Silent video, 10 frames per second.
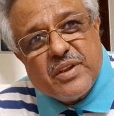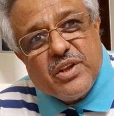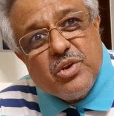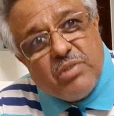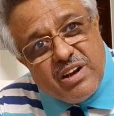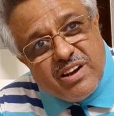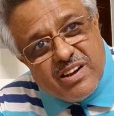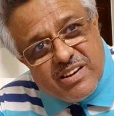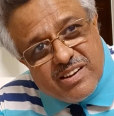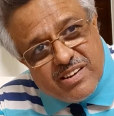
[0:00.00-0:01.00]
You
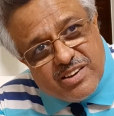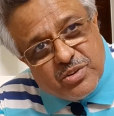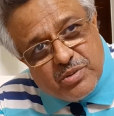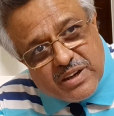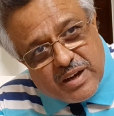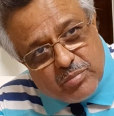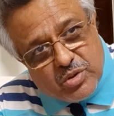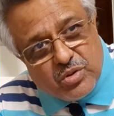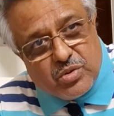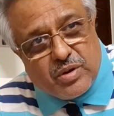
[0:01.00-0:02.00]
will come to
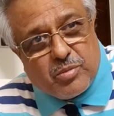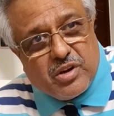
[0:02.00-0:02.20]
know about